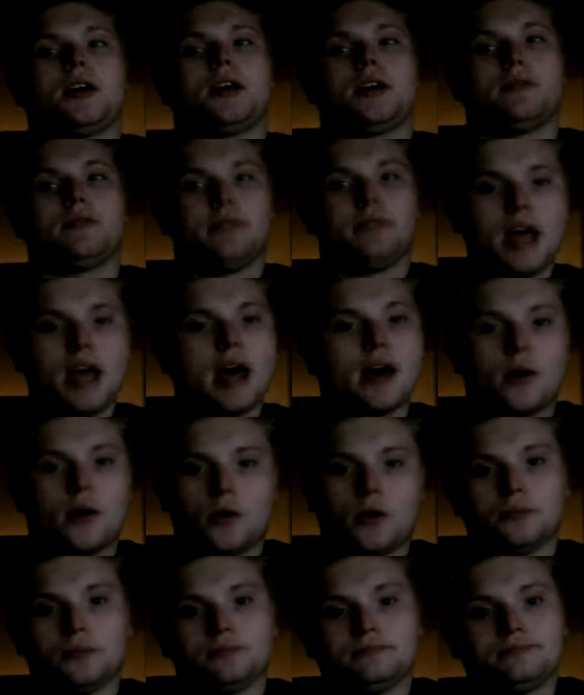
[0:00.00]

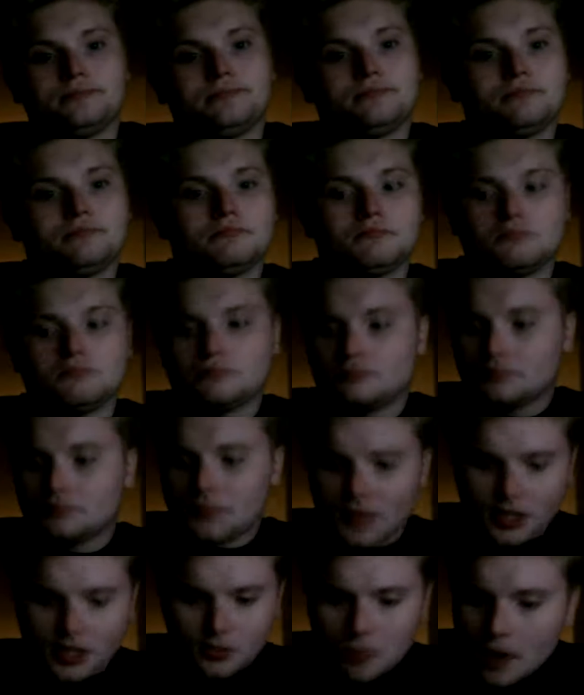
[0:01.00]
Now,
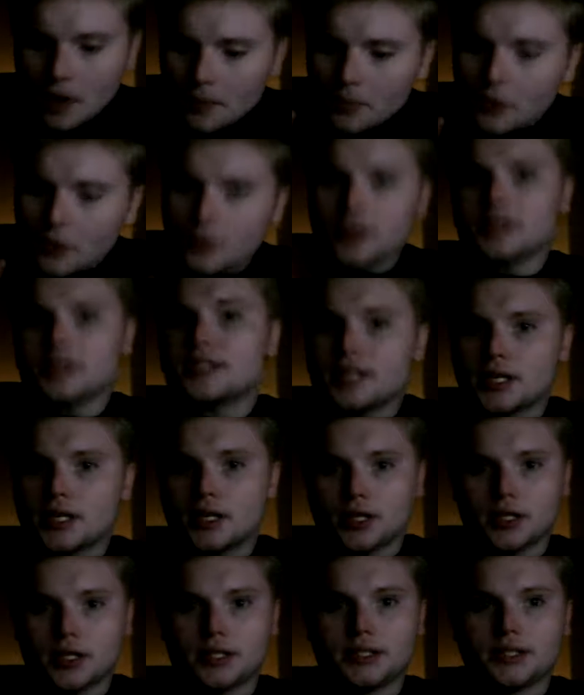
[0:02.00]
this might be
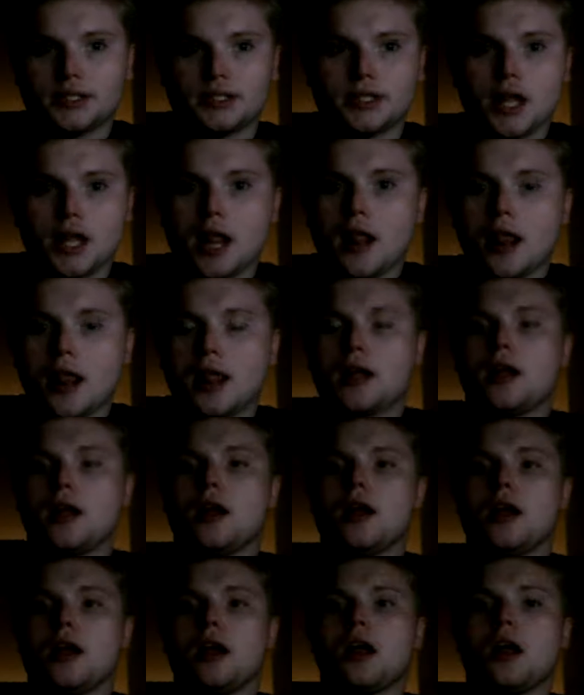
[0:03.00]
ridiculous,
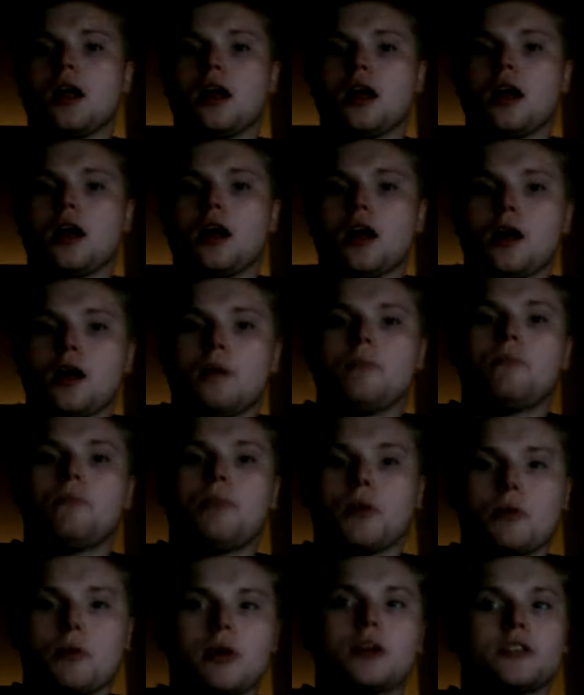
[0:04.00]

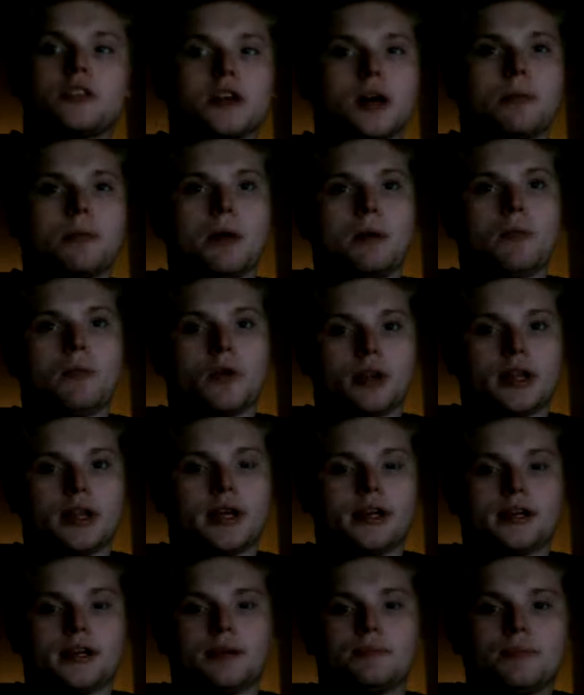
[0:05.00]
but we're going to talk about more
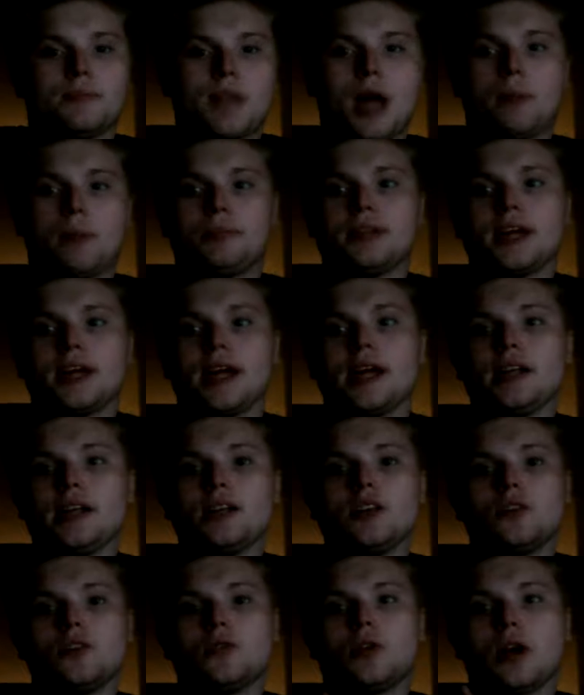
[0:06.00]
later.
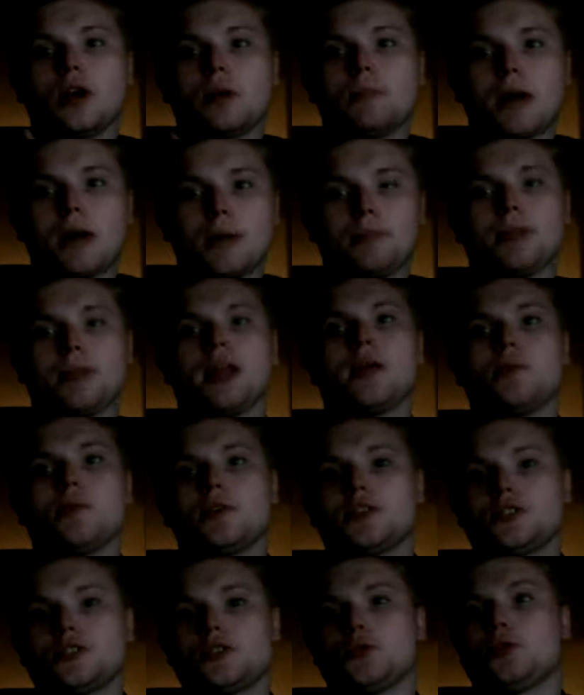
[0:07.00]
My plan
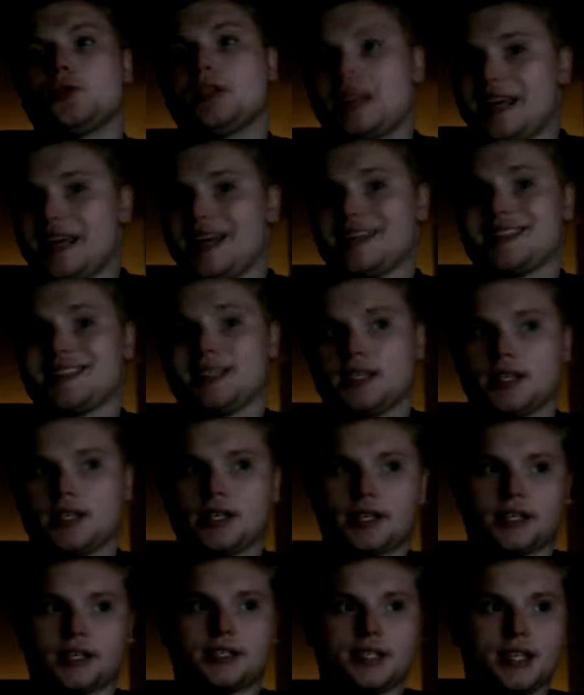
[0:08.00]
was to get the
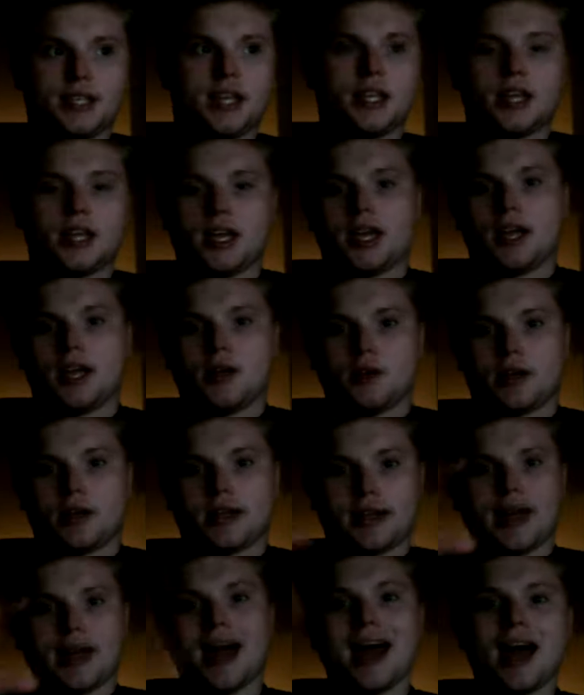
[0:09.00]
Cassini,
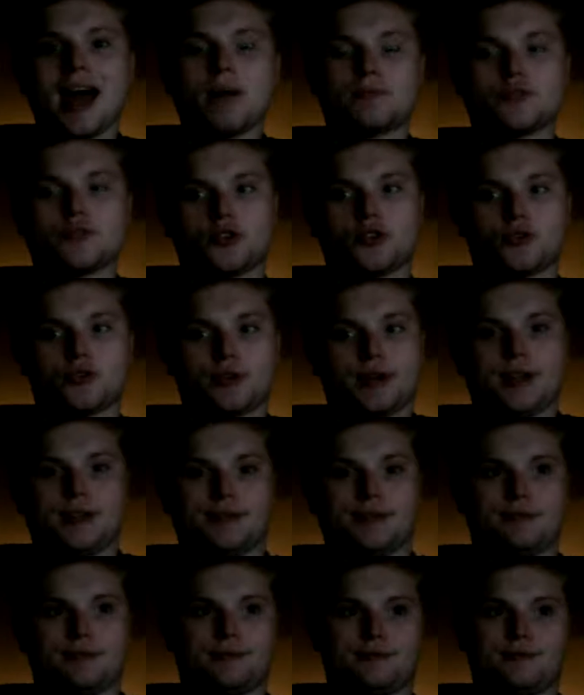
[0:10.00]
capture
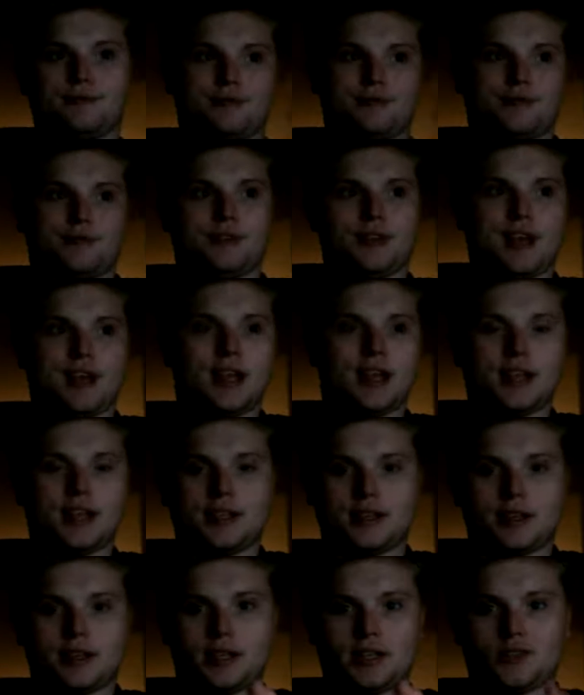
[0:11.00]
it
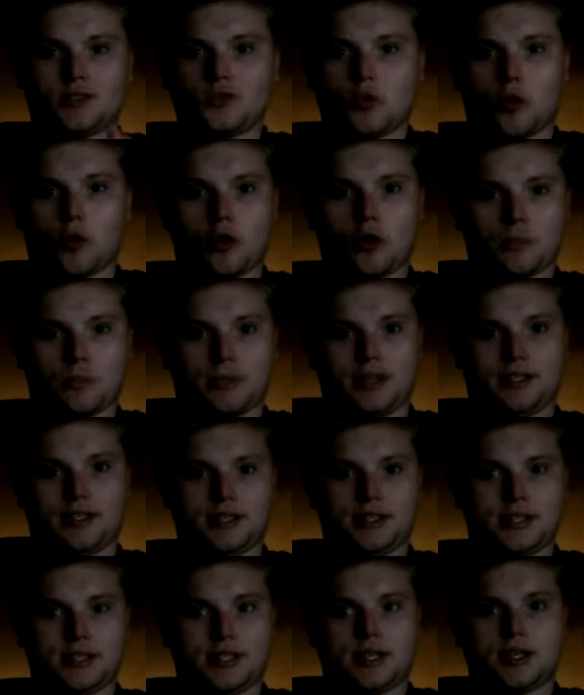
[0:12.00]
in its
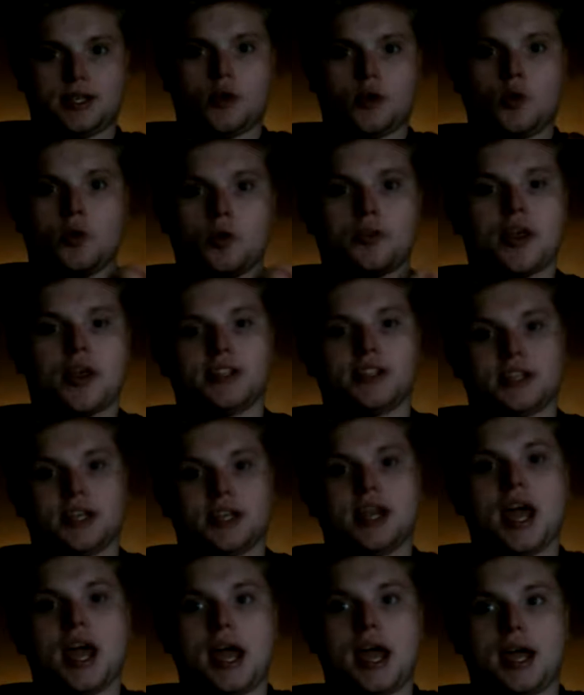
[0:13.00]
orbit without
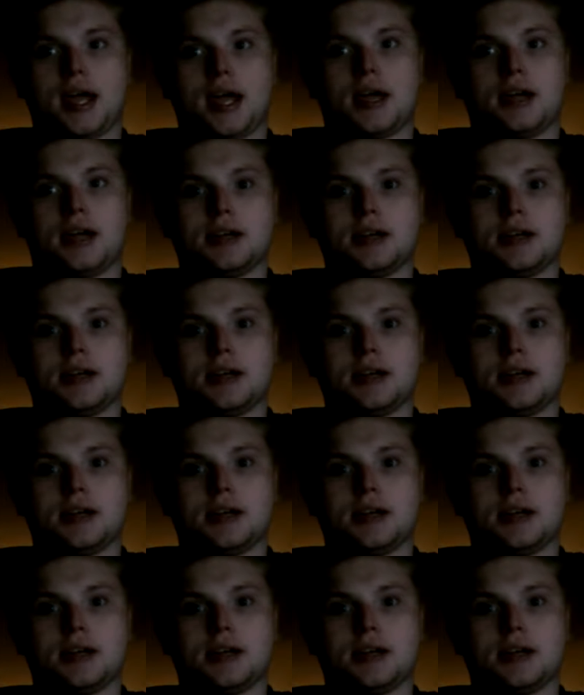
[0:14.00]
decaying.